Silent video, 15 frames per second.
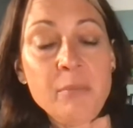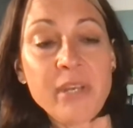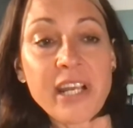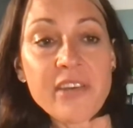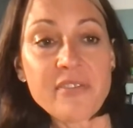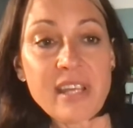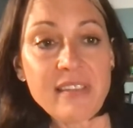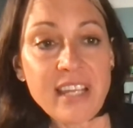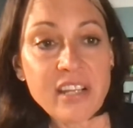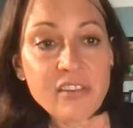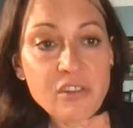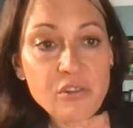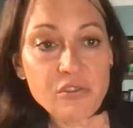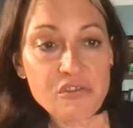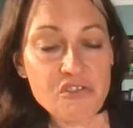because I think
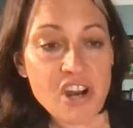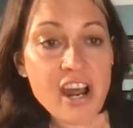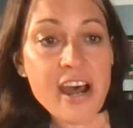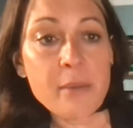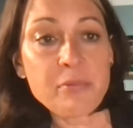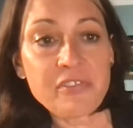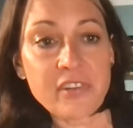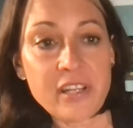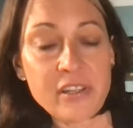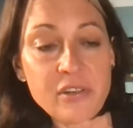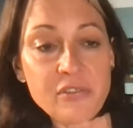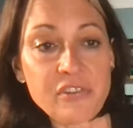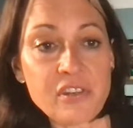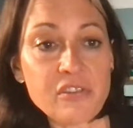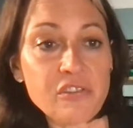those jobs and
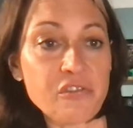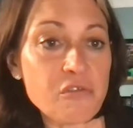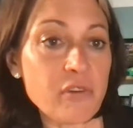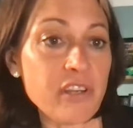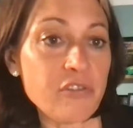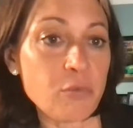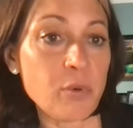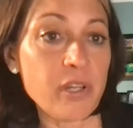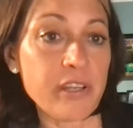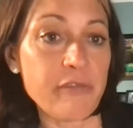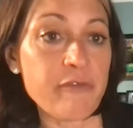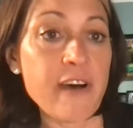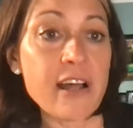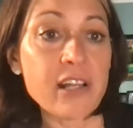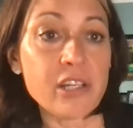those industries really
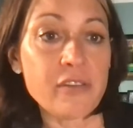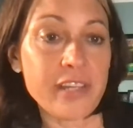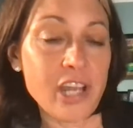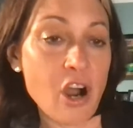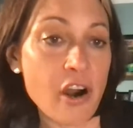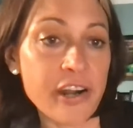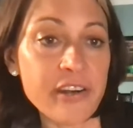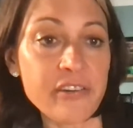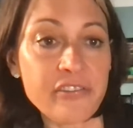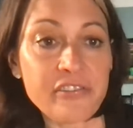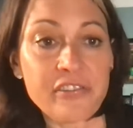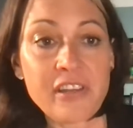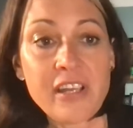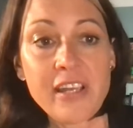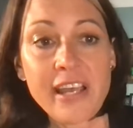follow the
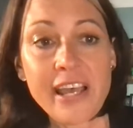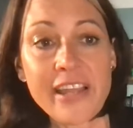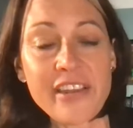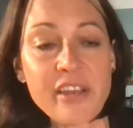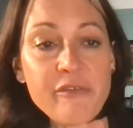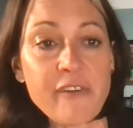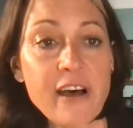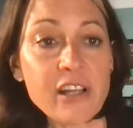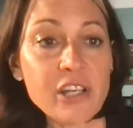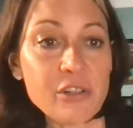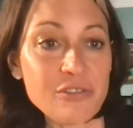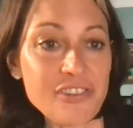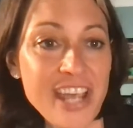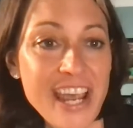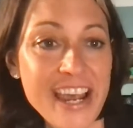arts and they
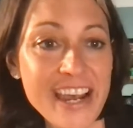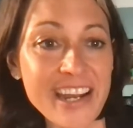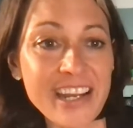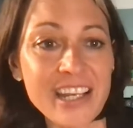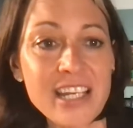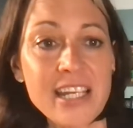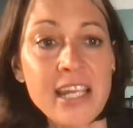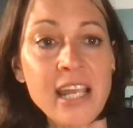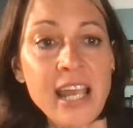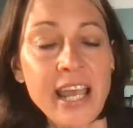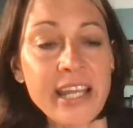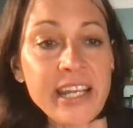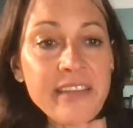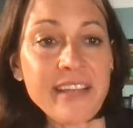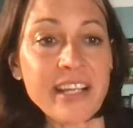follow tech.
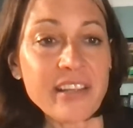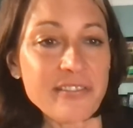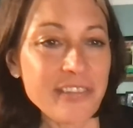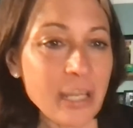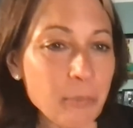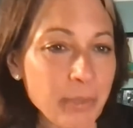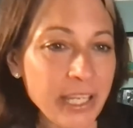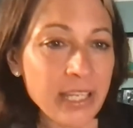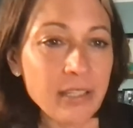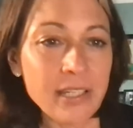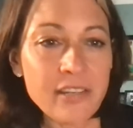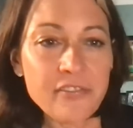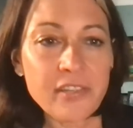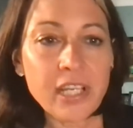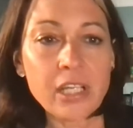And I think St. Pete
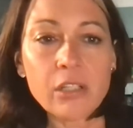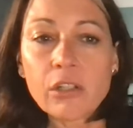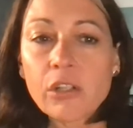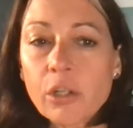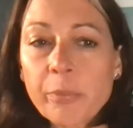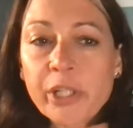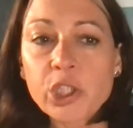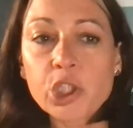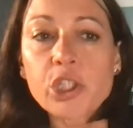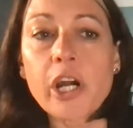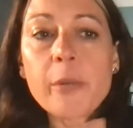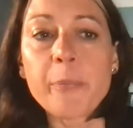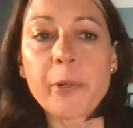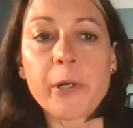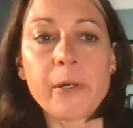needs to get a little bit
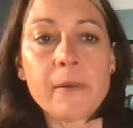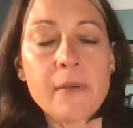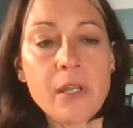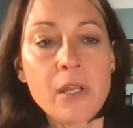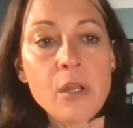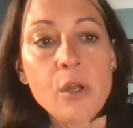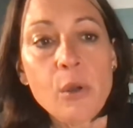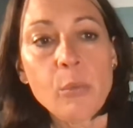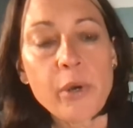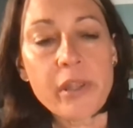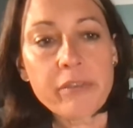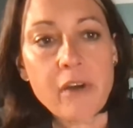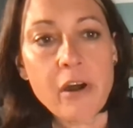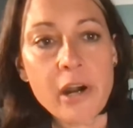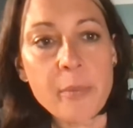sharper
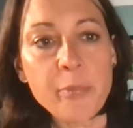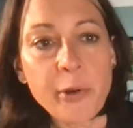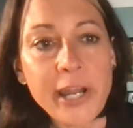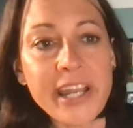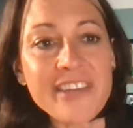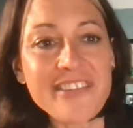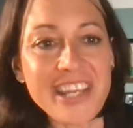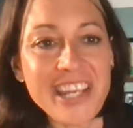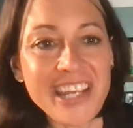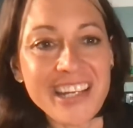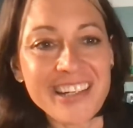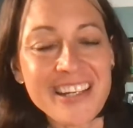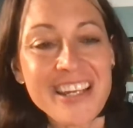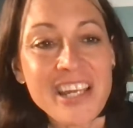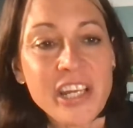with our
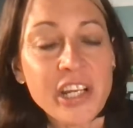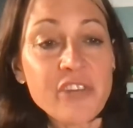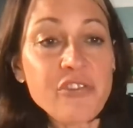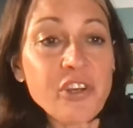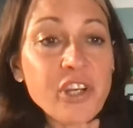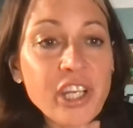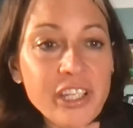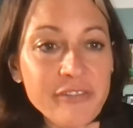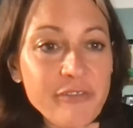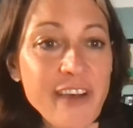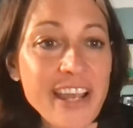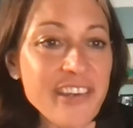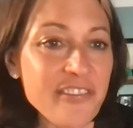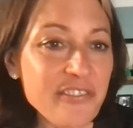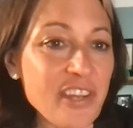branding, because you can
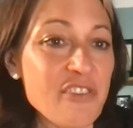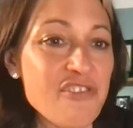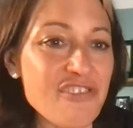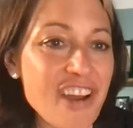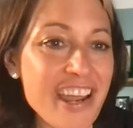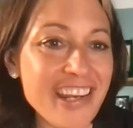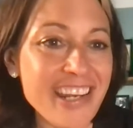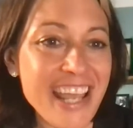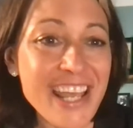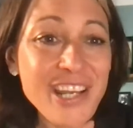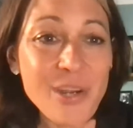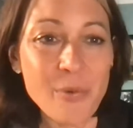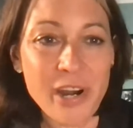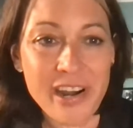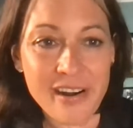find sunshine
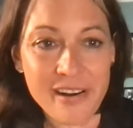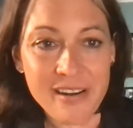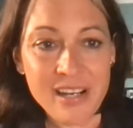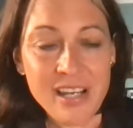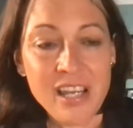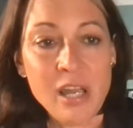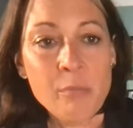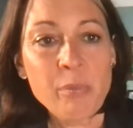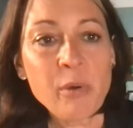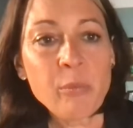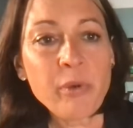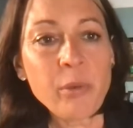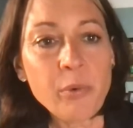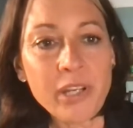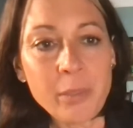anywhere, but
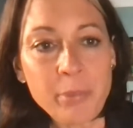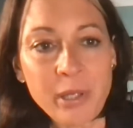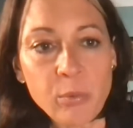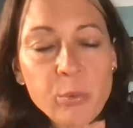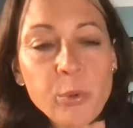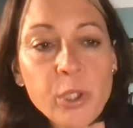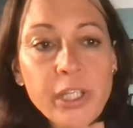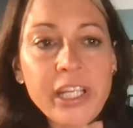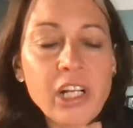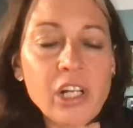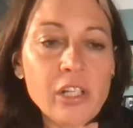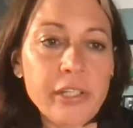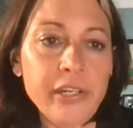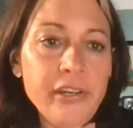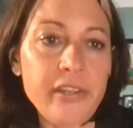we want to be really
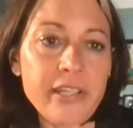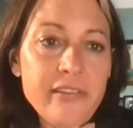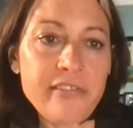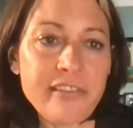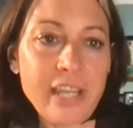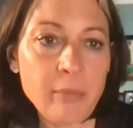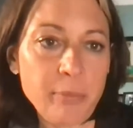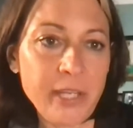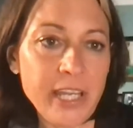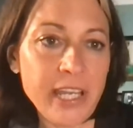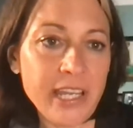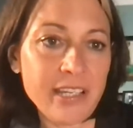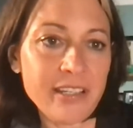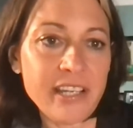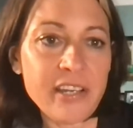clear that St.
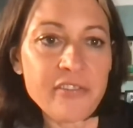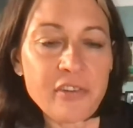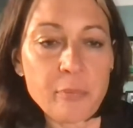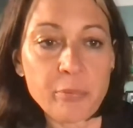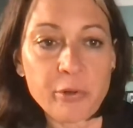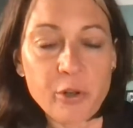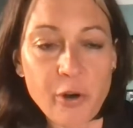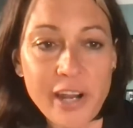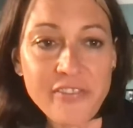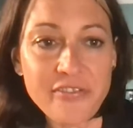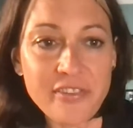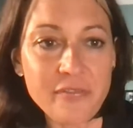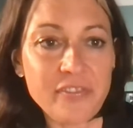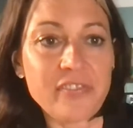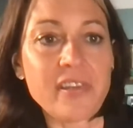Pete is a
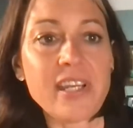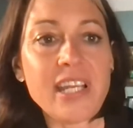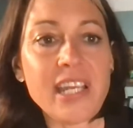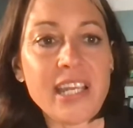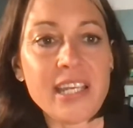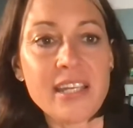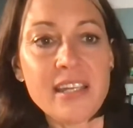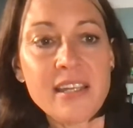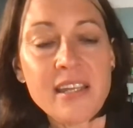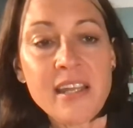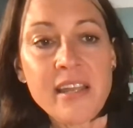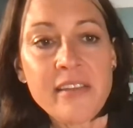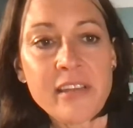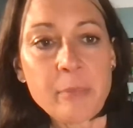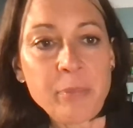progressive city,
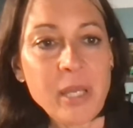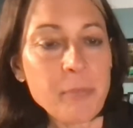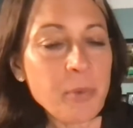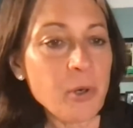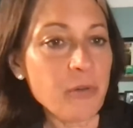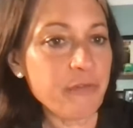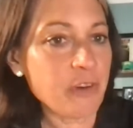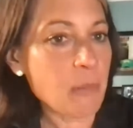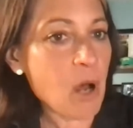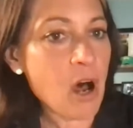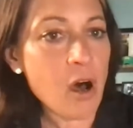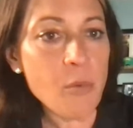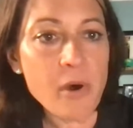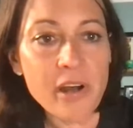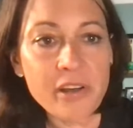that people from
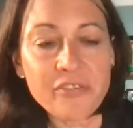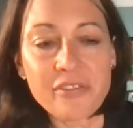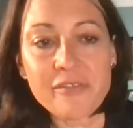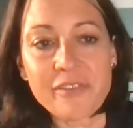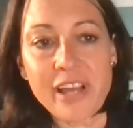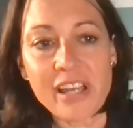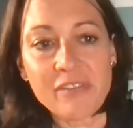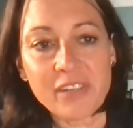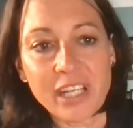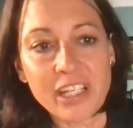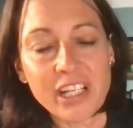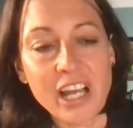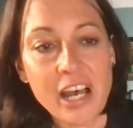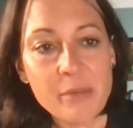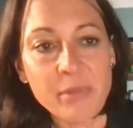all walks of life
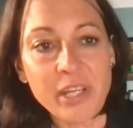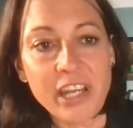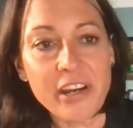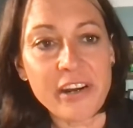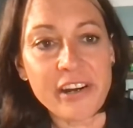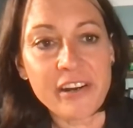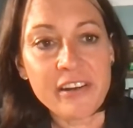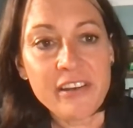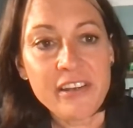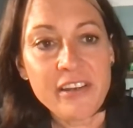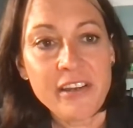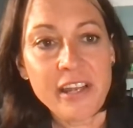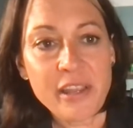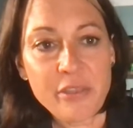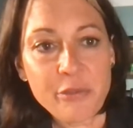can come here
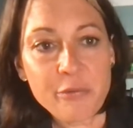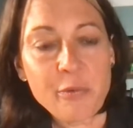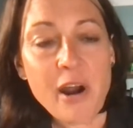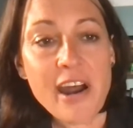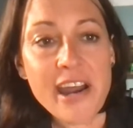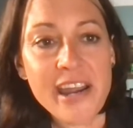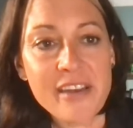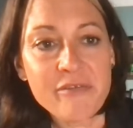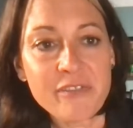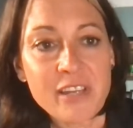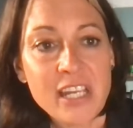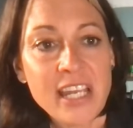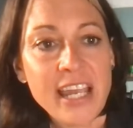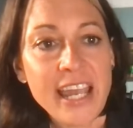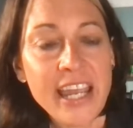and thrive.
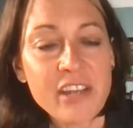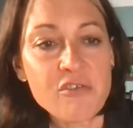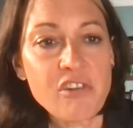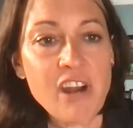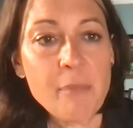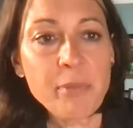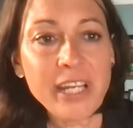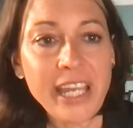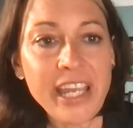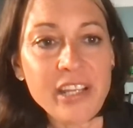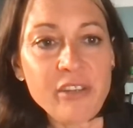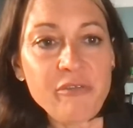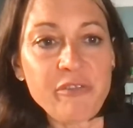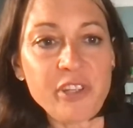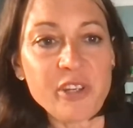And
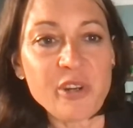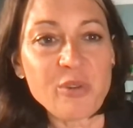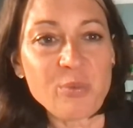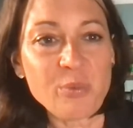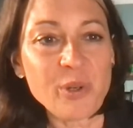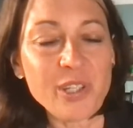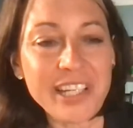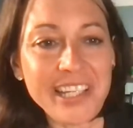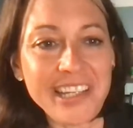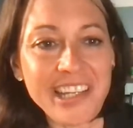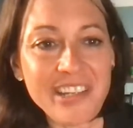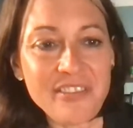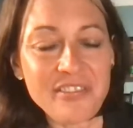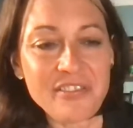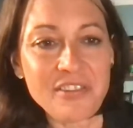Tropicana Field really
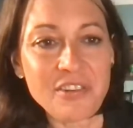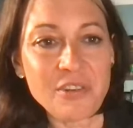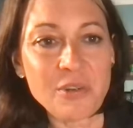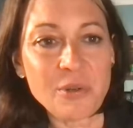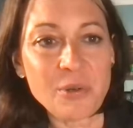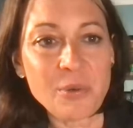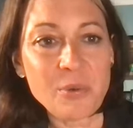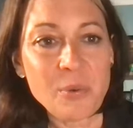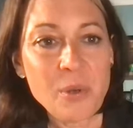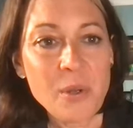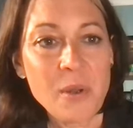needs to